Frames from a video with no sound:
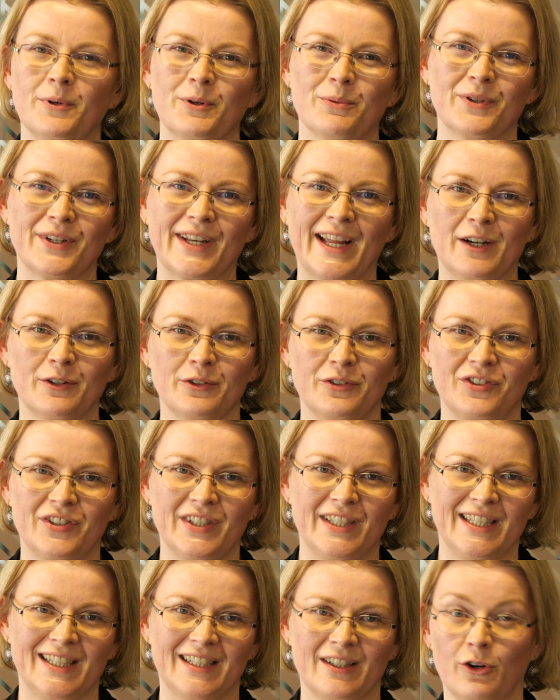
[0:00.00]
but we're now
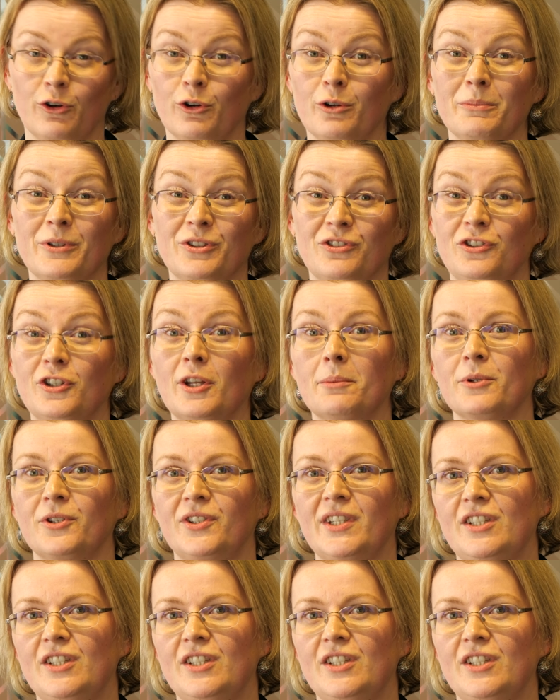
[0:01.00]
seeing almost double